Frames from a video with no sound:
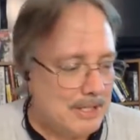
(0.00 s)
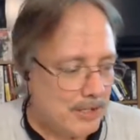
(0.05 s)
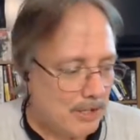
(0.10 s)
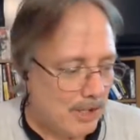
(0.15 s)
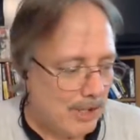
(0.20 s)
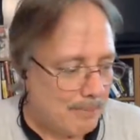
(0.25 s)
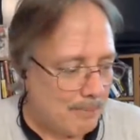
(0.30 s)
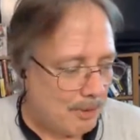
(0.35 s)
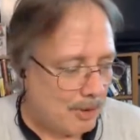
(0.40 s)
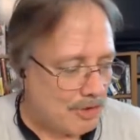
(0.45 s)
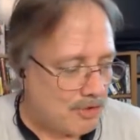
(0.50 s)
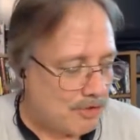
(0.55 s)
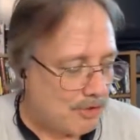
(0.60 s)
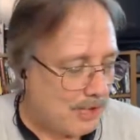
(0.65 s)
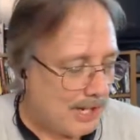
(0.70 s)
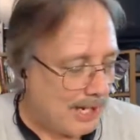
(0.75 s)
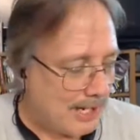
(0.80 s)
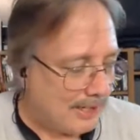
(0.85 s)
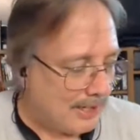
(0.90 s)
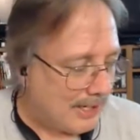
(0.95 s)
I'm going to
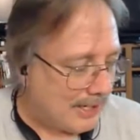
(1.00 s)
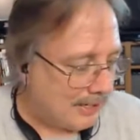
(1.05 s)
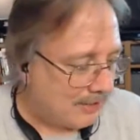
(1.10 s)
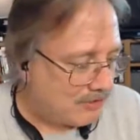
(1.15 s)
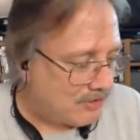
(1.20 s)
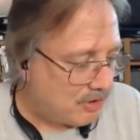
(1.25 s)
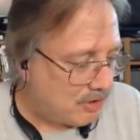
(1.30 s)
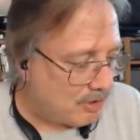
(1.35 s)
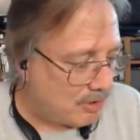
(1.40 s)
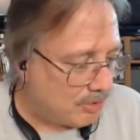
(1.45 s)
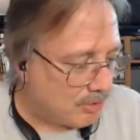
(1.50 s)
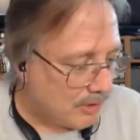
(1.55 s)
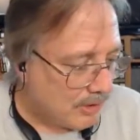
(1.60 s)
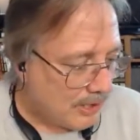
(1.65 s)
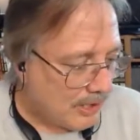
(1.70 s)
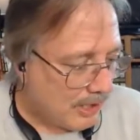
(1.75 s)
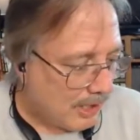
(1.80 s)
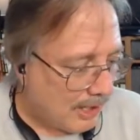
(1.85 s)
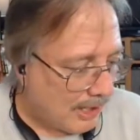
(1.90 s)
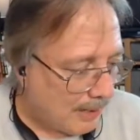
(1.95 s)
try now to
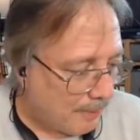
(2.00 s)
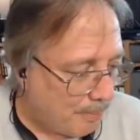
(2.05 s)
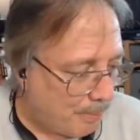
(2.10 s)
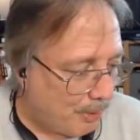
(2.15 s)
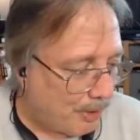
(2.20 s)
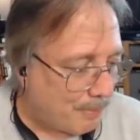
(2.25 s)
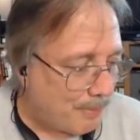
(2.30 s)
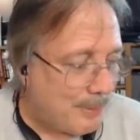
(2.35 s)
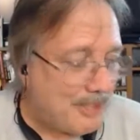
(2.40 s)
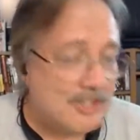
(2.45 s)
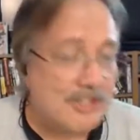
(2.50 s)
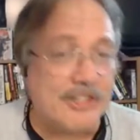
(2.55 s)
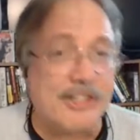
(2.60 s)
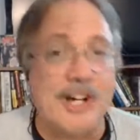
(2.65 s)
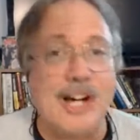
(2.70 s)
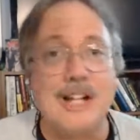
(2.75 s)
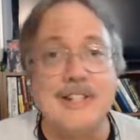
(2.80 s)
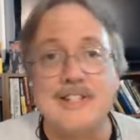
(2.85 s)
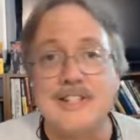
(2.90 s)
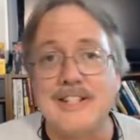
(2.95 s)
put a piece of
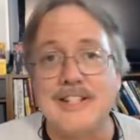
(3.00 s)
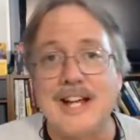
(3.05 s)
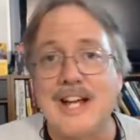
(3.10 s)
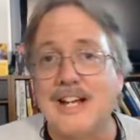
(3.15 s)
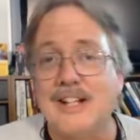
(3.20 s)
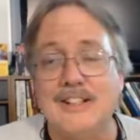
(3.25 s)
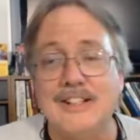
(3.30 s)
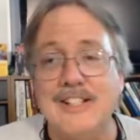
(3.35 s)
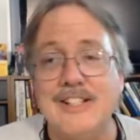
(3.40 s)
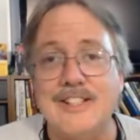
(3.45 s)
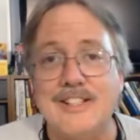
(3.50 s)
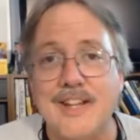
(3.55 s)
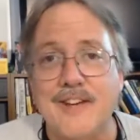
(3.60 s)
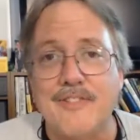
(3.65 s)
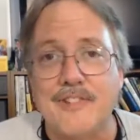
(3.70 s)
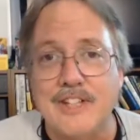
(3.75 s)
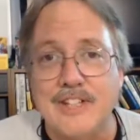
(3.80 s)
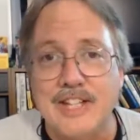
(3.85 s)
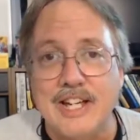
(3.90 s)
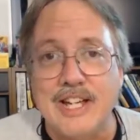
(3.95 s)
content out at least
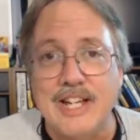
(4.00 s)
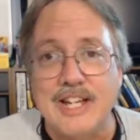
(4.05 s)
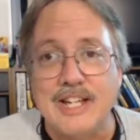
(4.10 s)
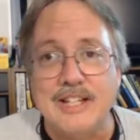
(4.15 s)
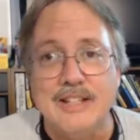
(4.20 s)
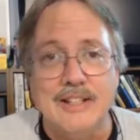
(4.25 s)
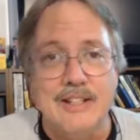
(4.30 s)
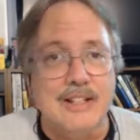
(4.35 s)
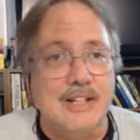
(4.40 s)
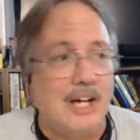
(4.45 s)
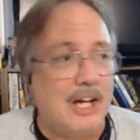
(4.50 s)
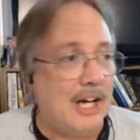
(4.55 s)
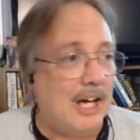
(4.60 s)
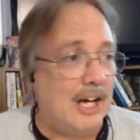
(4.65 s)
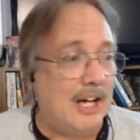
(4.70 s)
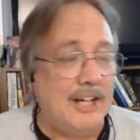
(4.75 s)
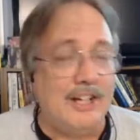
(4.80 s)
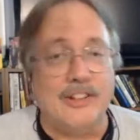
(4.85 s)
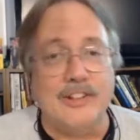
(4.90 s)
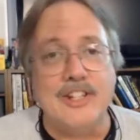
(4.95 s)
every day,
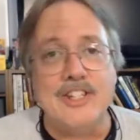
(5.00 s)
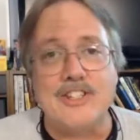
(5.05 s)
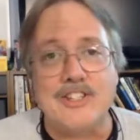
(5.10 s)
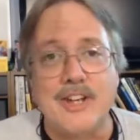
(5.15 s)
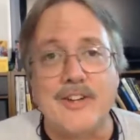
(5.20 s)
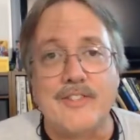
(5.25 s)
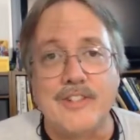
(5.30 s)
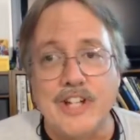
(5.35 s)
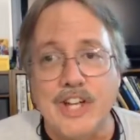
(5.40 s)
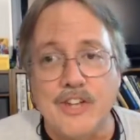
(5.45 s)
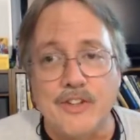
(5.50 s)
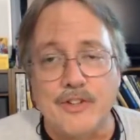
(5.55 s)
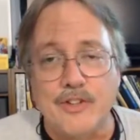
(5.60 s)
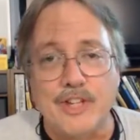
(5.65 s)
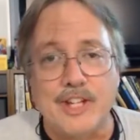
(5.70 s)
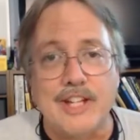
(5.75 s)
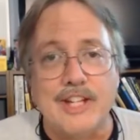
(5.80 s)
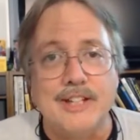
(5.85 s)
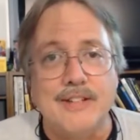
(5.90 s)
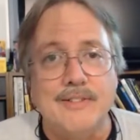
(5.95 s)
at least every other
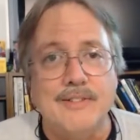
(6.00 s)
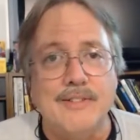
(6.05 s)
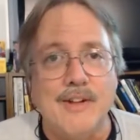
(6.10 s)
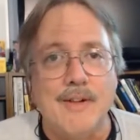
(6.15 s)
day.